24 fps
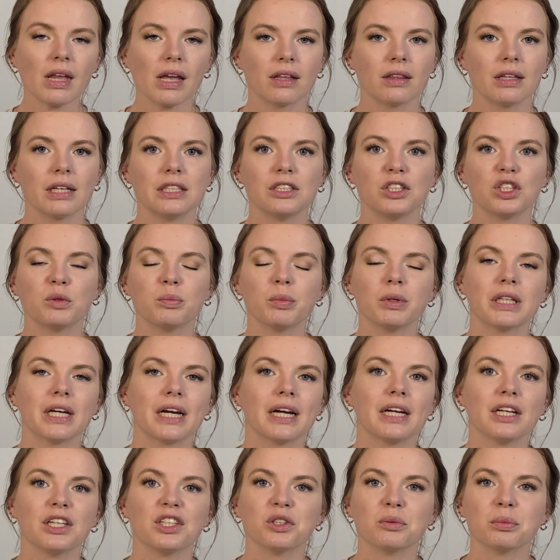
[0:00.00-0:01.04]
then just put
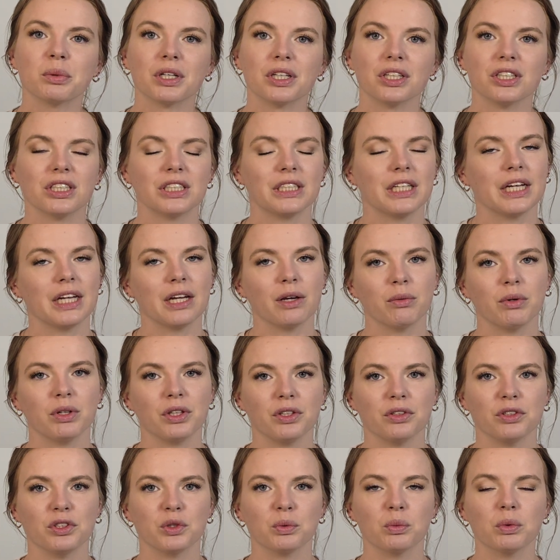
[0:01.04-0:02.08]
that in your purse, take it with
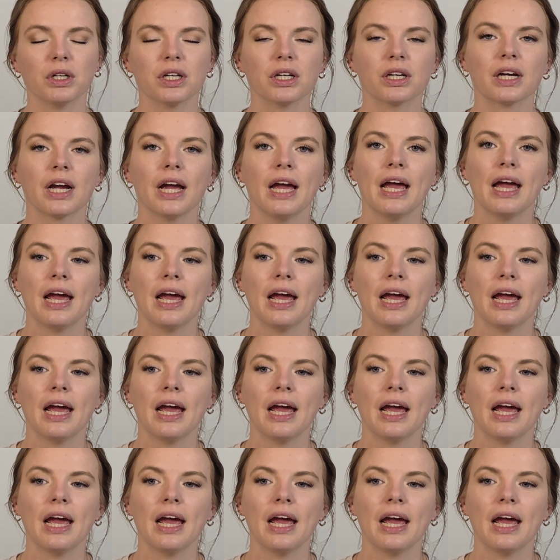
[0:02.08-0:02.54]
you to work,